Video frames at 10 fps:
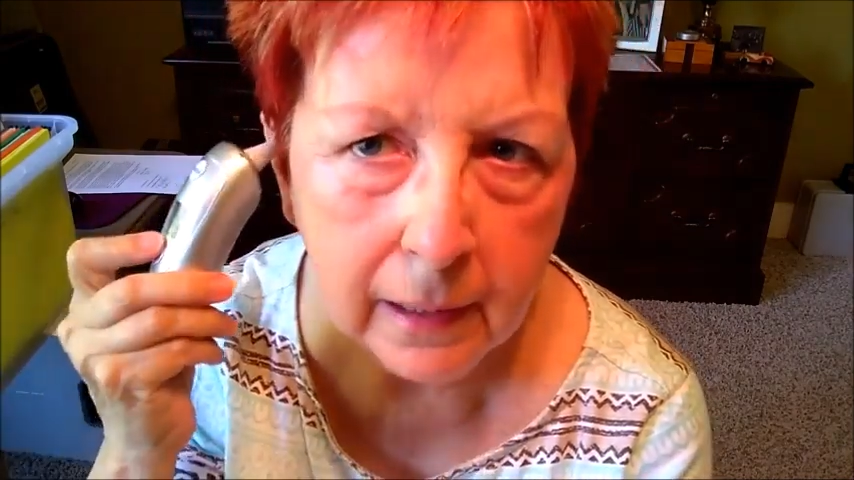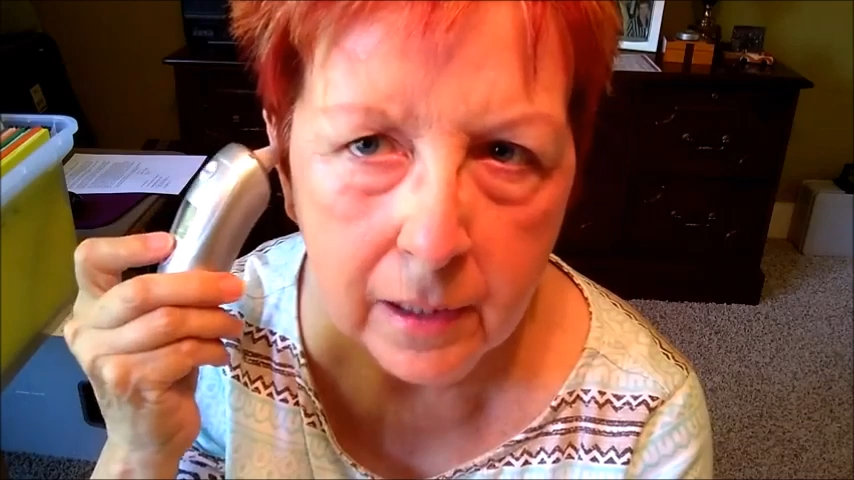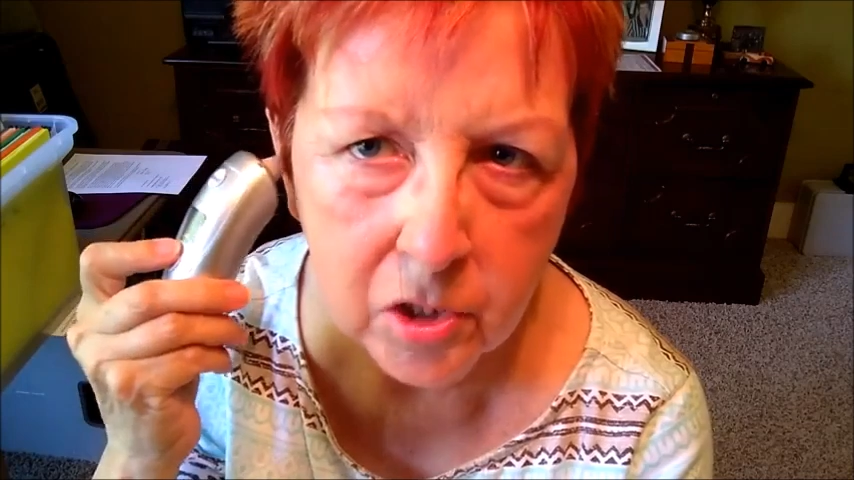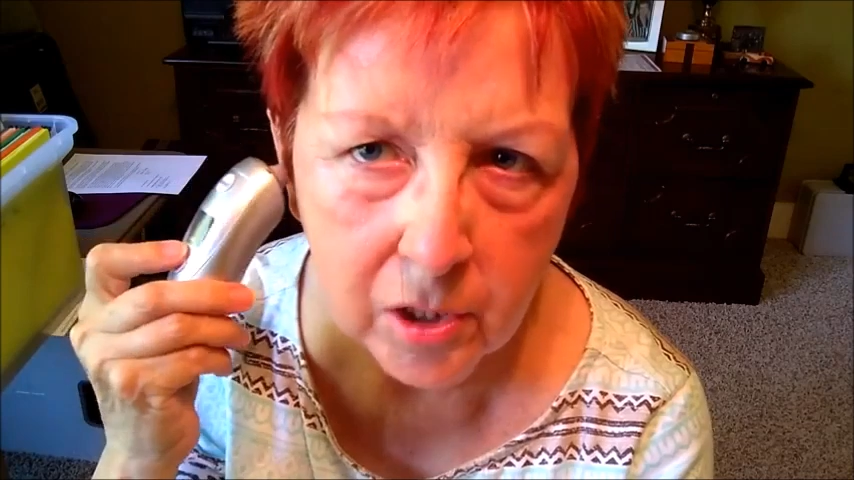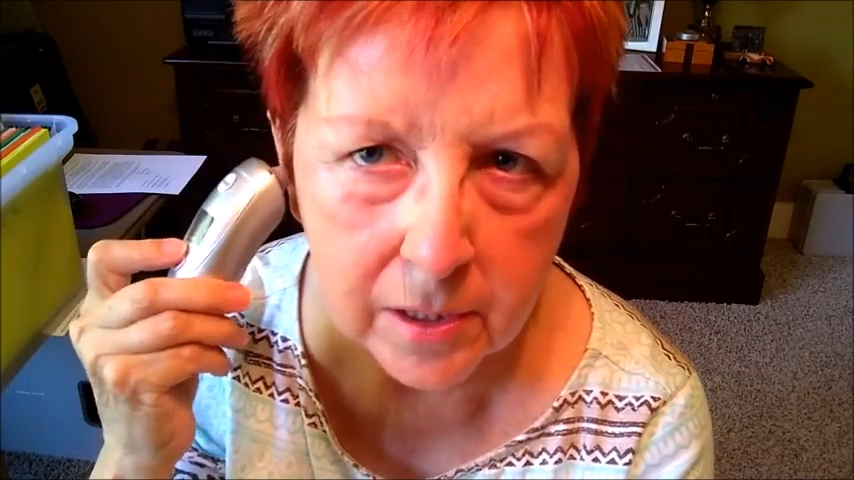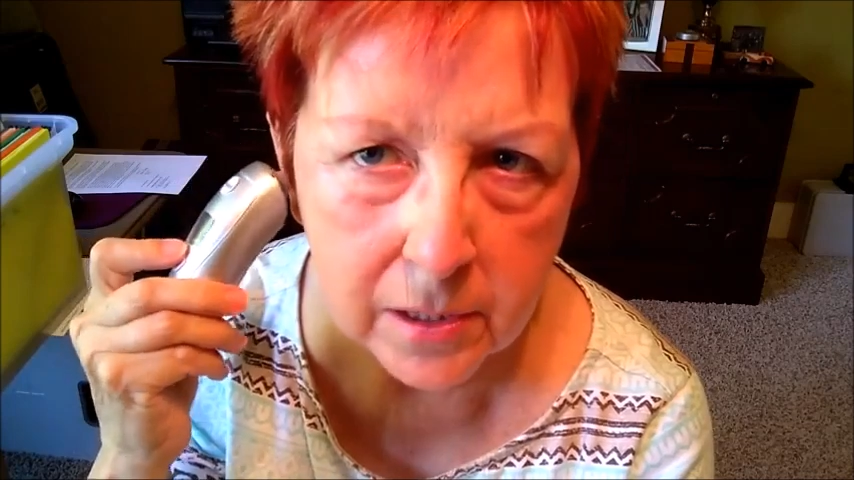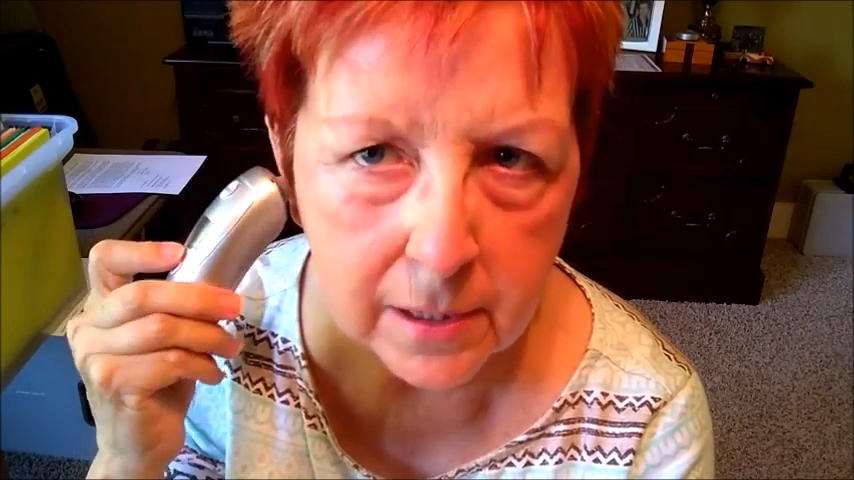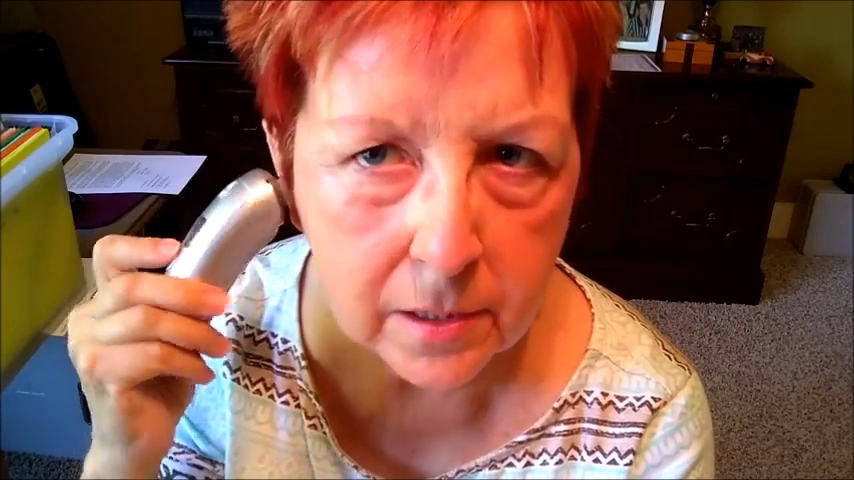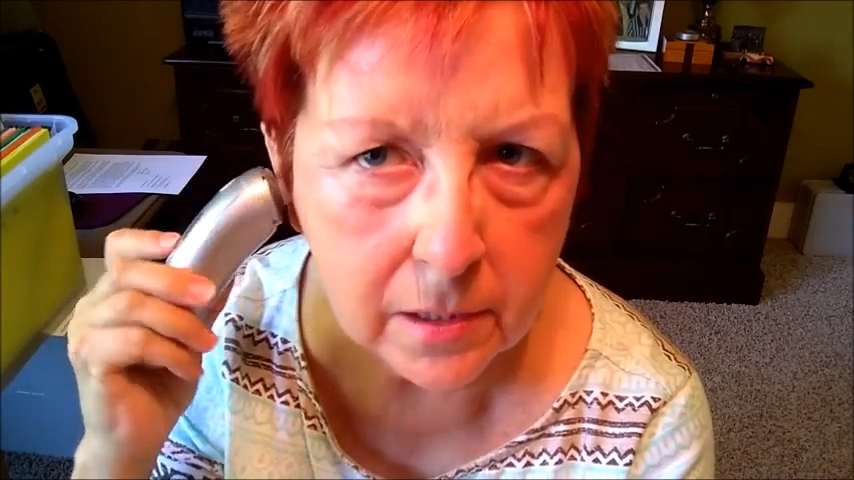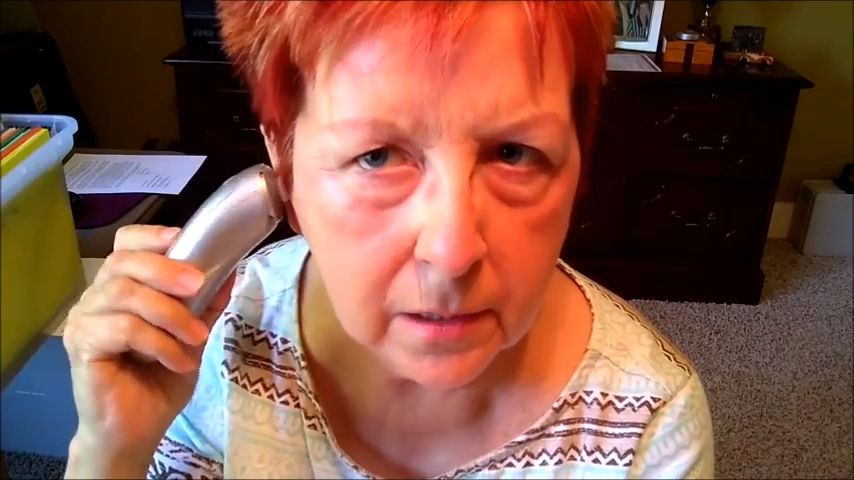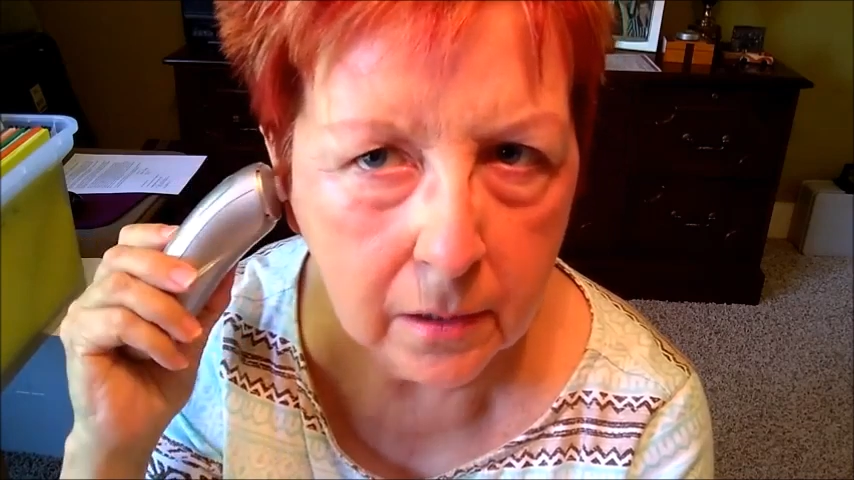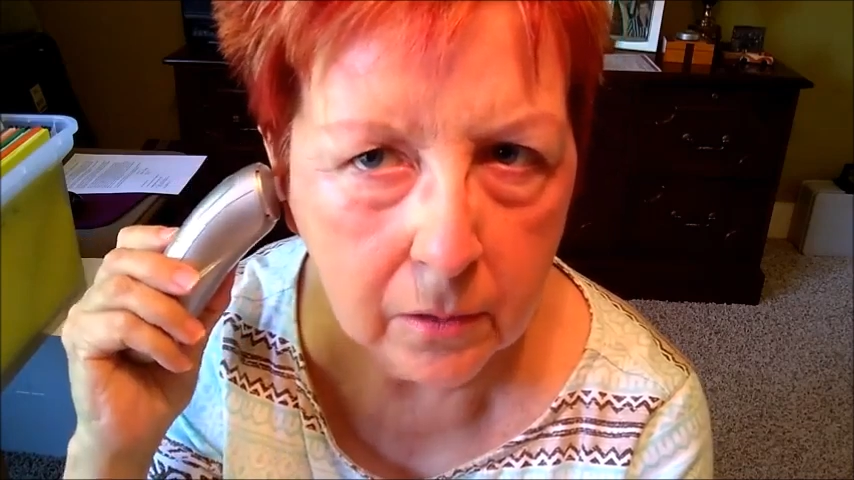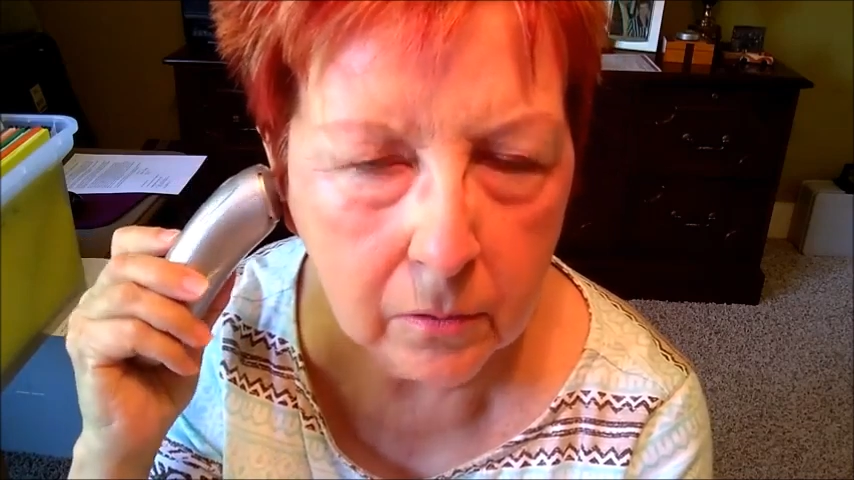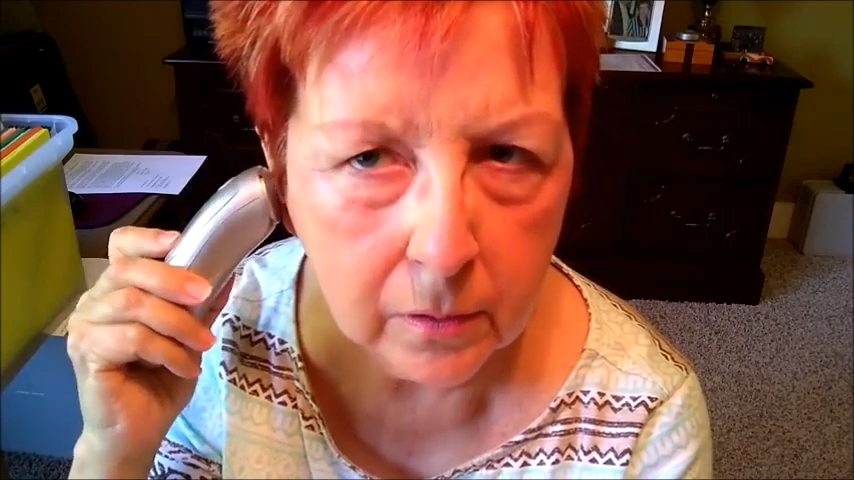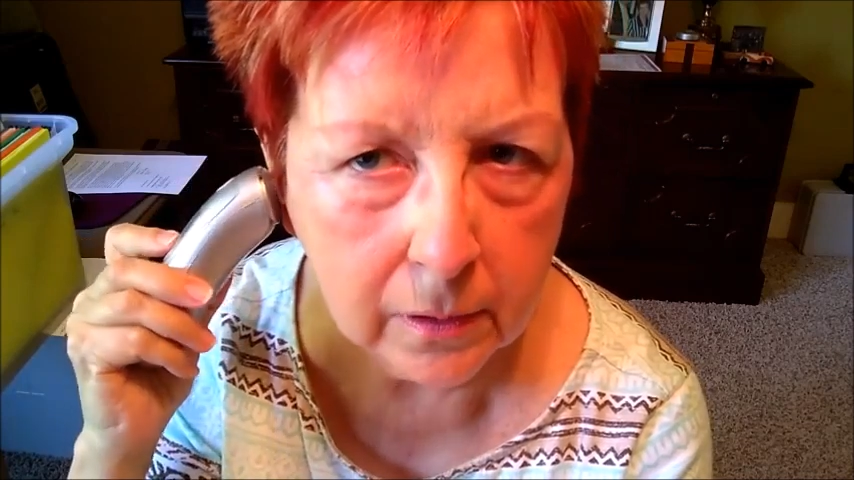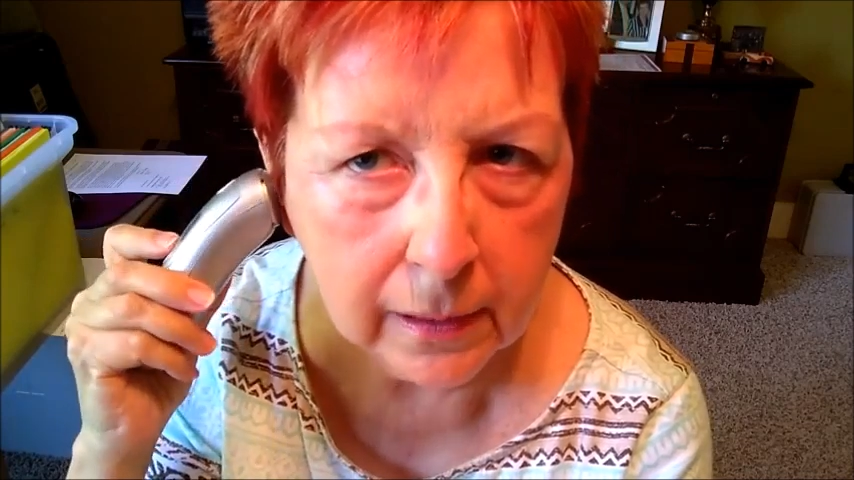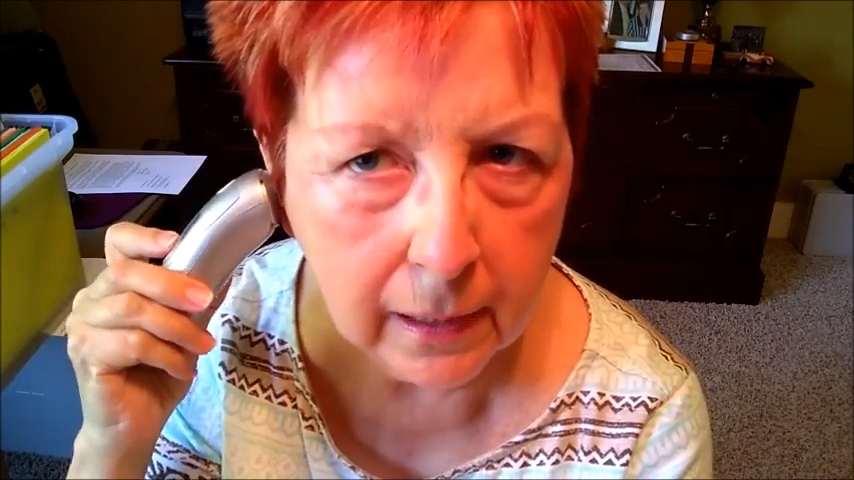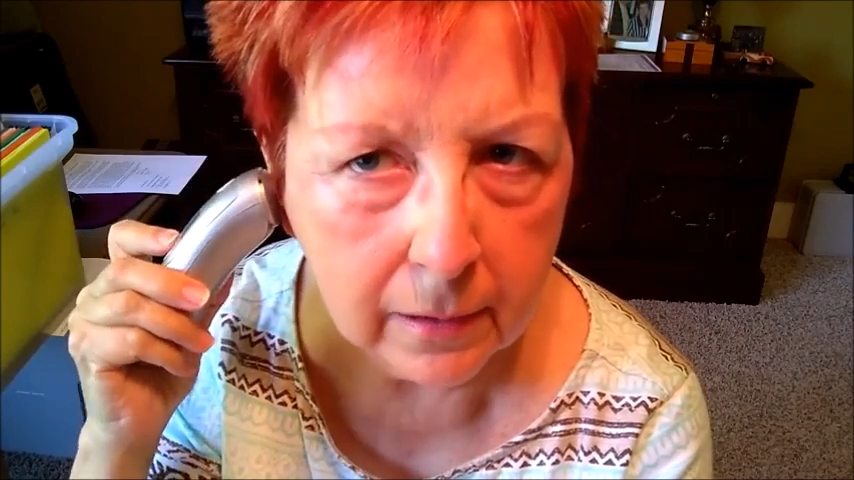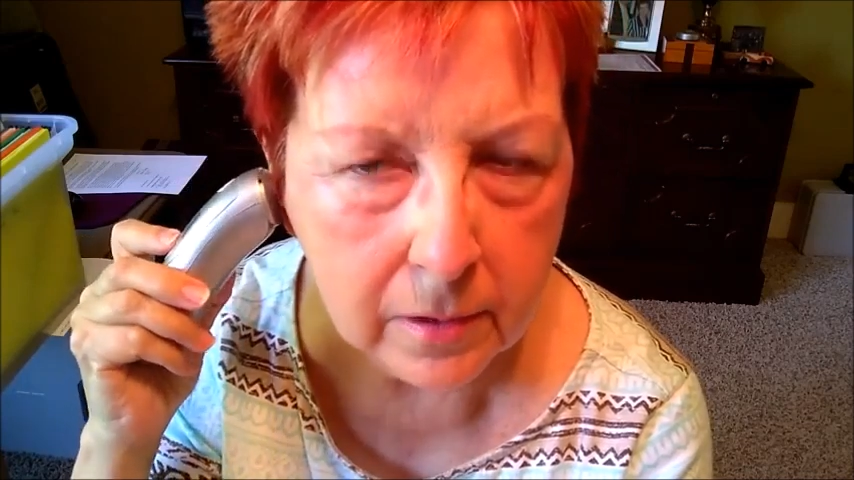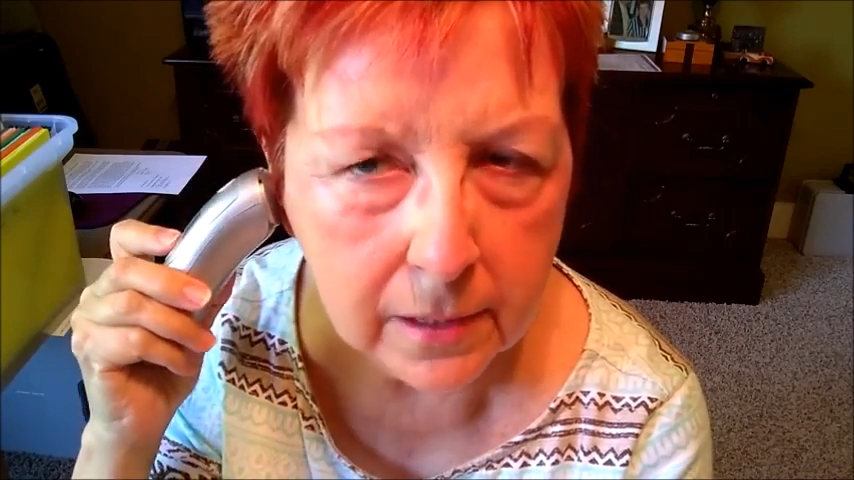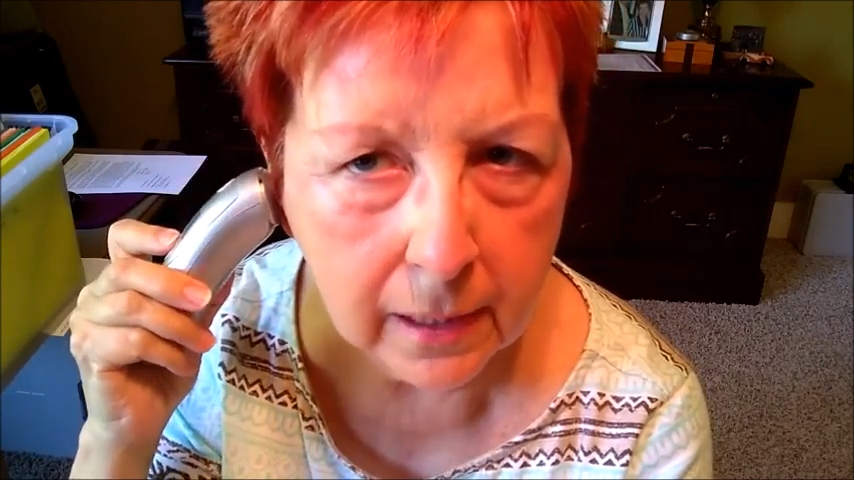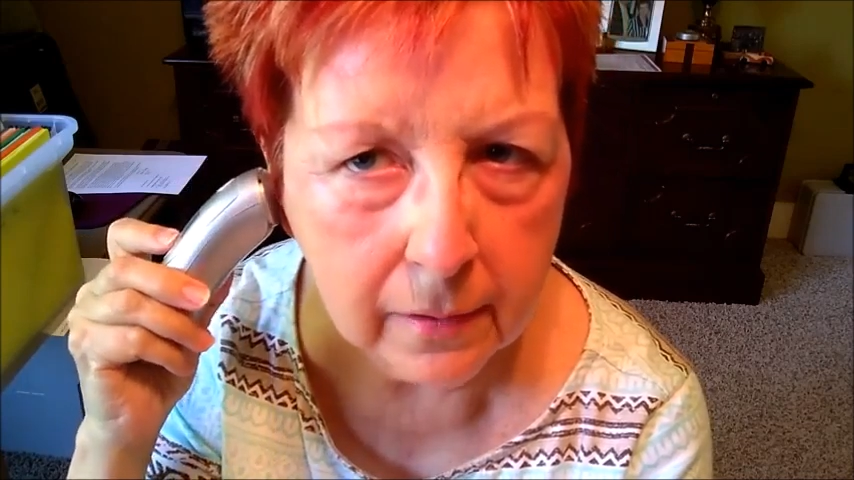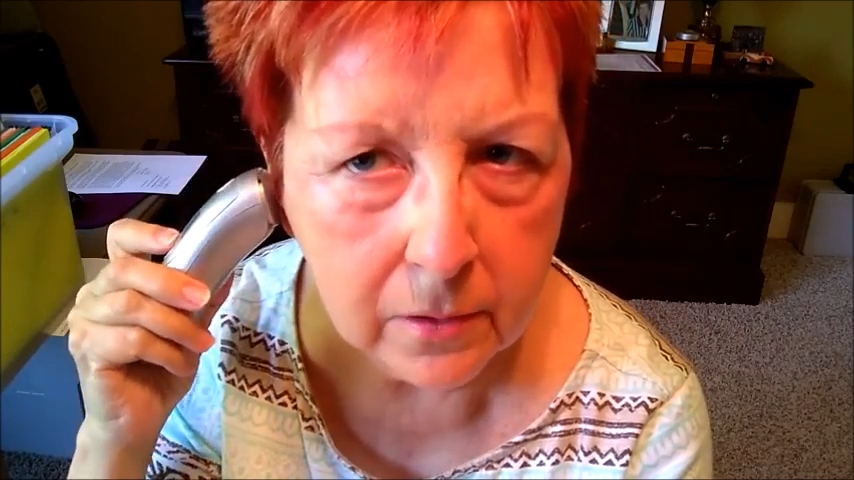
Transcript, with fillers: It just needs to go on the outside.